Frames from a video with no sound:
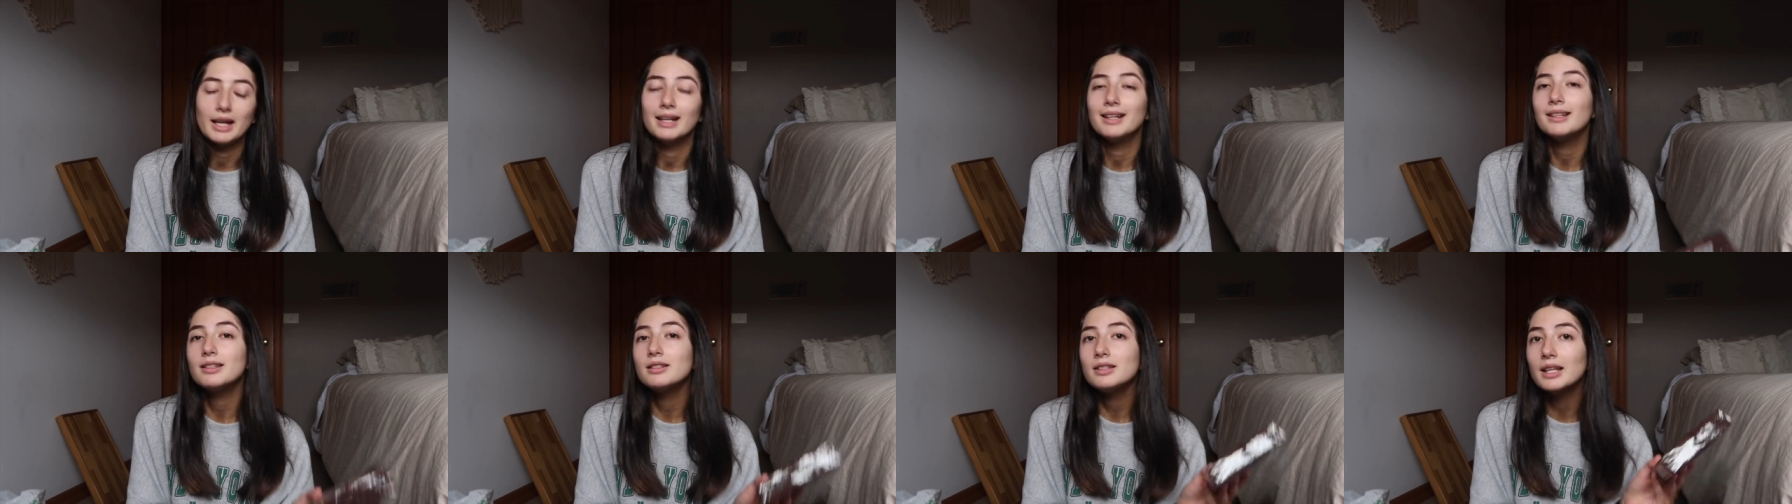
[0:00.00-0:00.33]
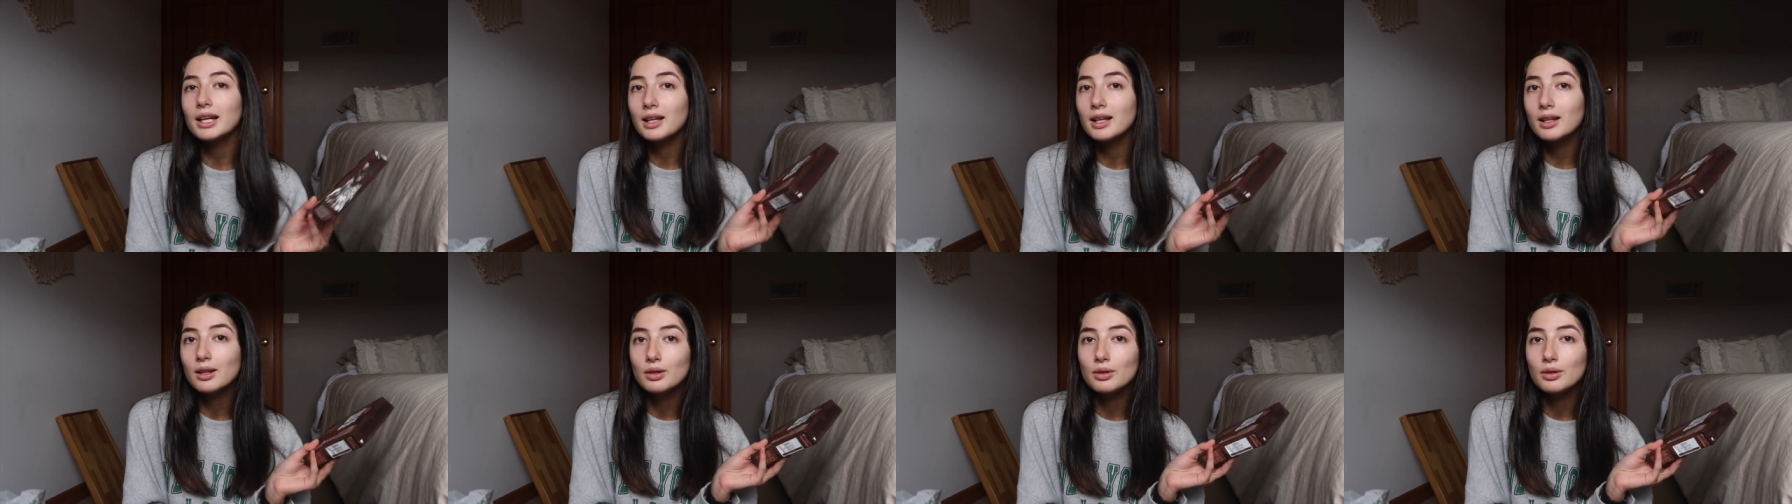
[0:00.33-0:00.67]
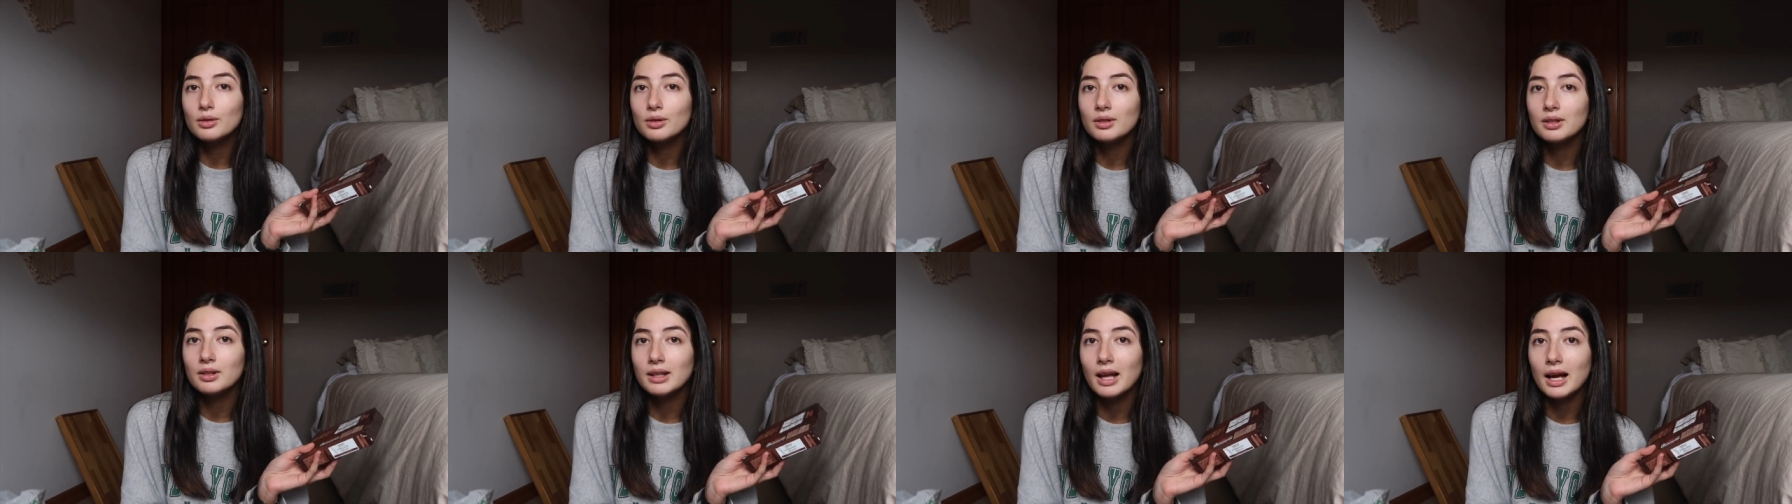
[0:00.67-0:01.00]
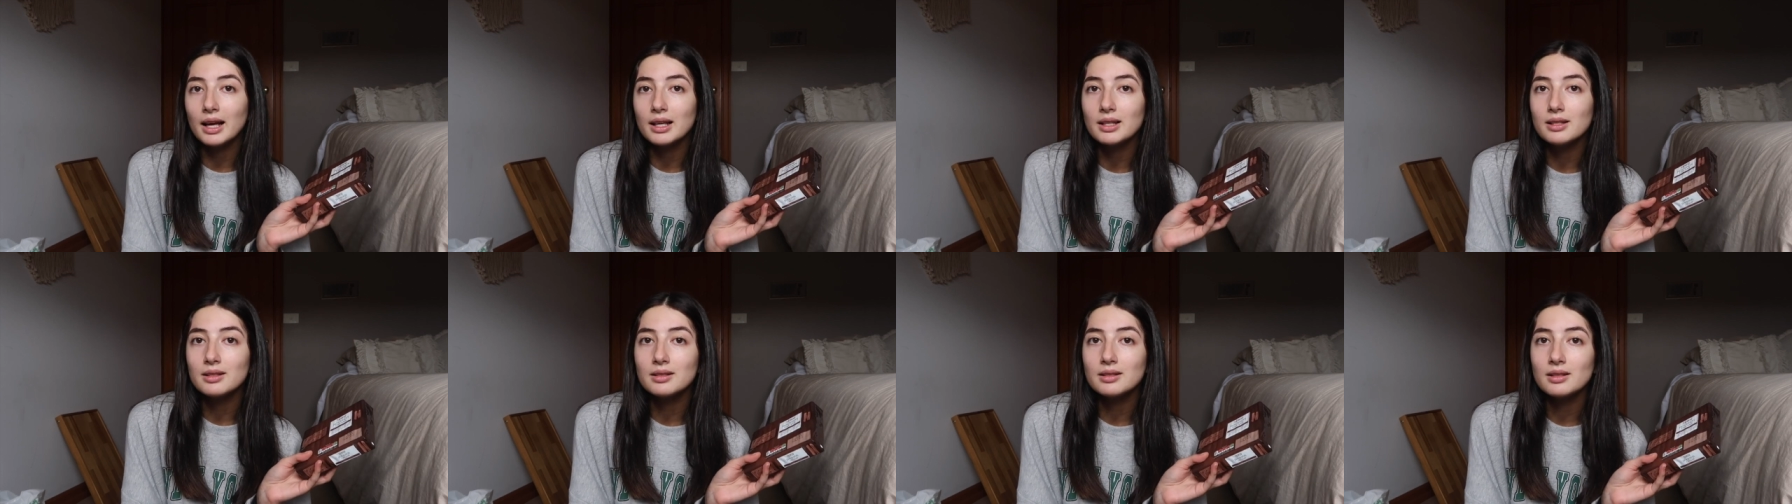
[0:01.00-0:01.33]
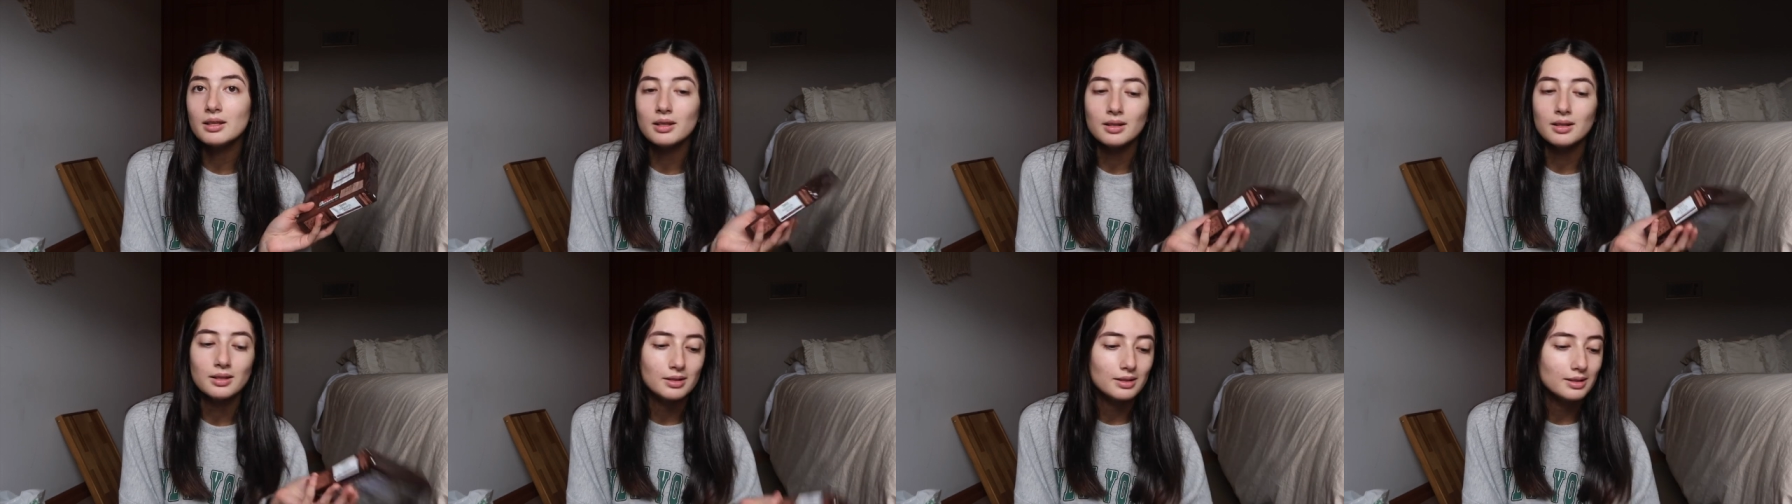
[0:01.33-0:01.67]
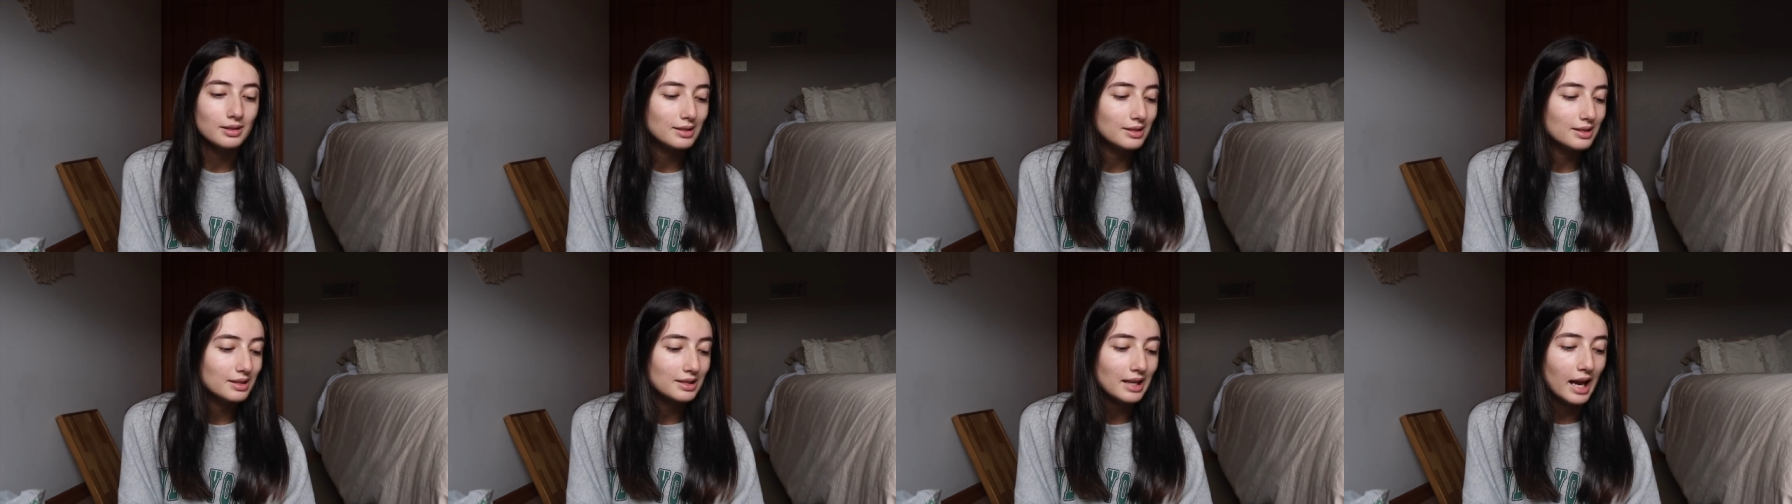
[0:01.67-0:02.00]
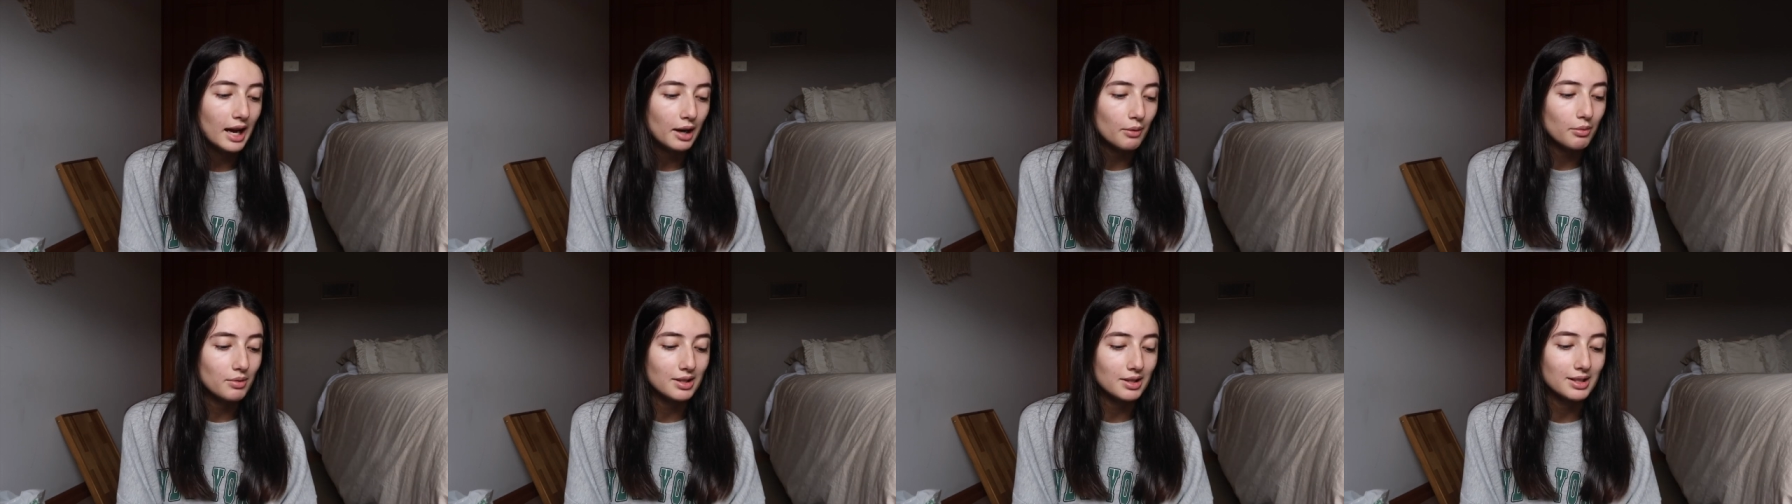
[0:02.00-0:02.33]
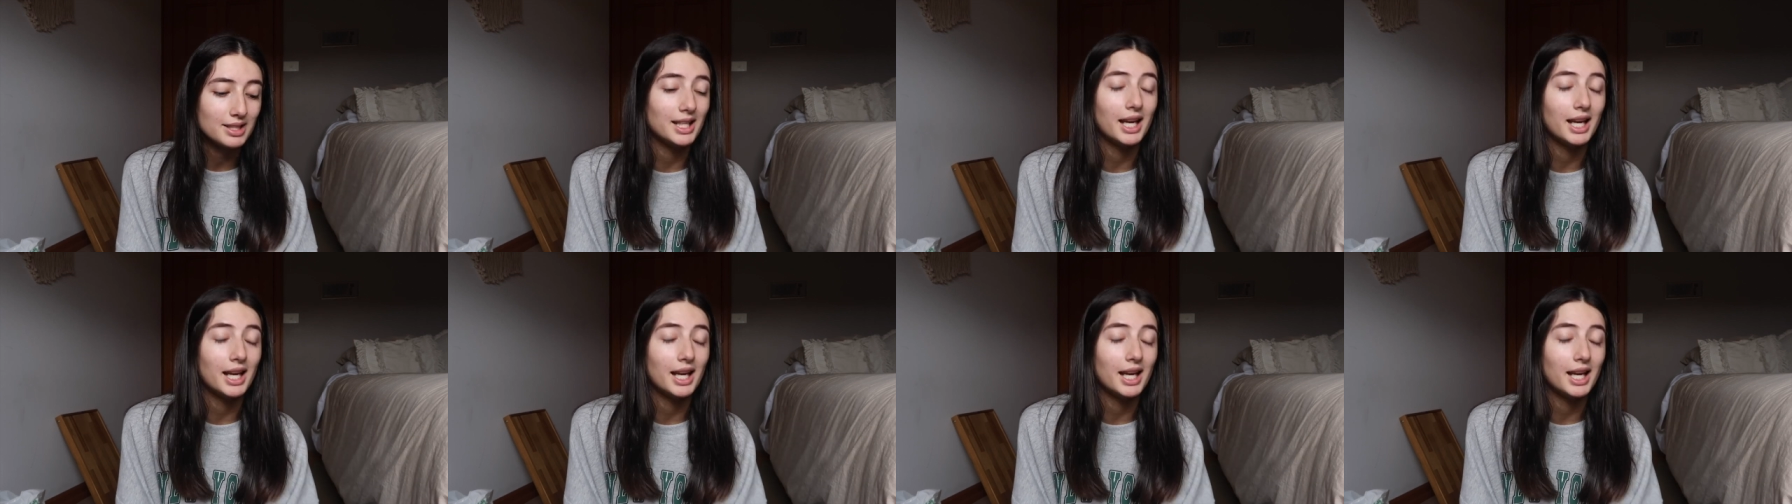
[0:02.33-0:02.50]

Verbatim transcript: And it's like a little nice snack with your